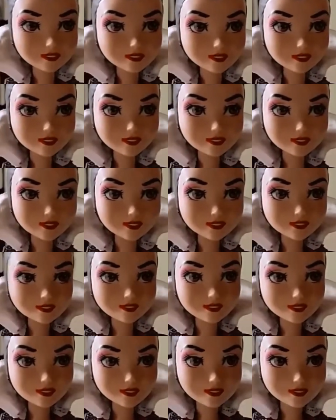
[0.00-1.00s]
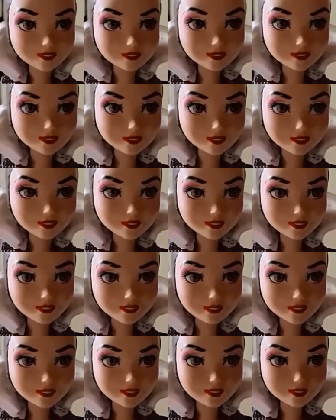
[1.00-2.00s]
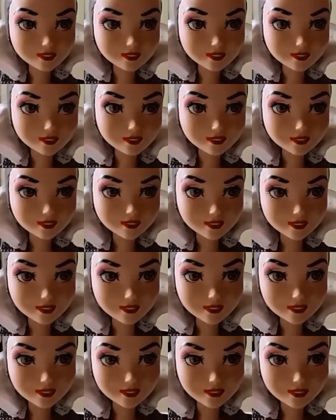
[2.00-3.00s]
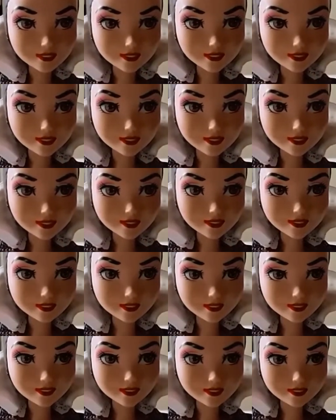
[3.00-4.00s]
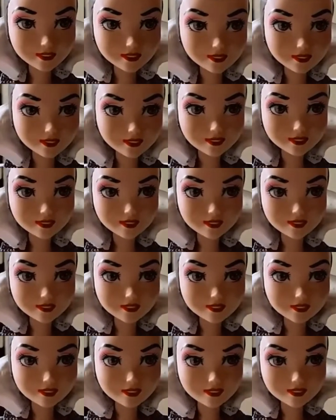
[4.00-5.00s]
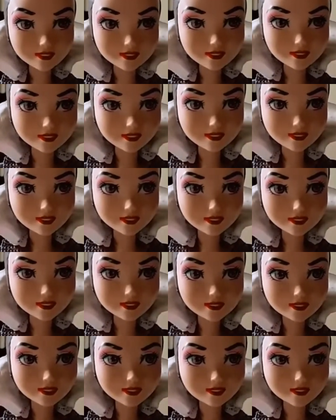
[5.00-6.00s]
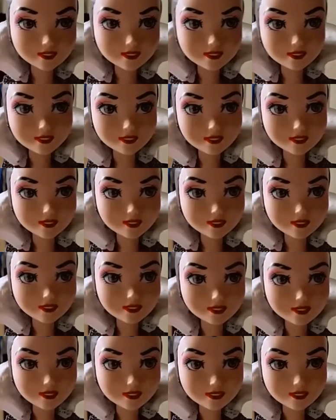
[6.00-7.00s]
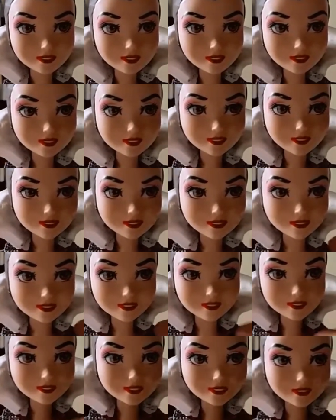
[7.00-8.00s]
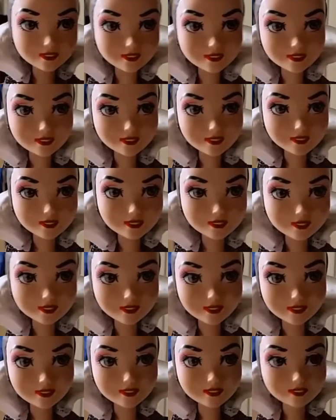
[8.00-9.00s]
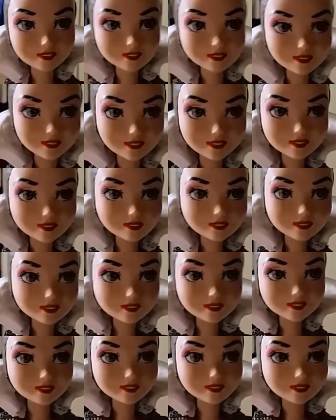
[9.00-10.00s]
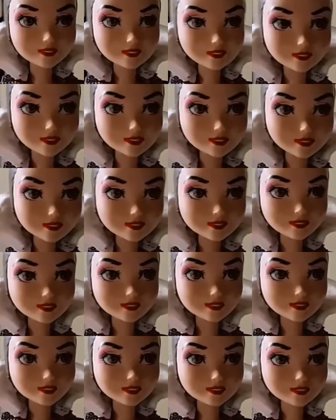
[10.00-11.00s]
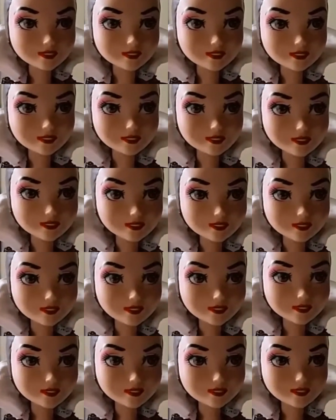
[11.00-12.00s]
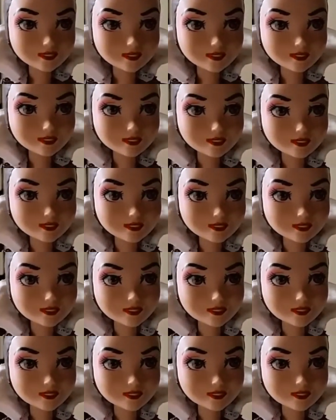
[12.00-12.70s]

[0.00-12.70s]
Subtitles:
The evil queen crown came with the original doll, the head, and a couple of the costume pieces came from Disney Descendants Eevee.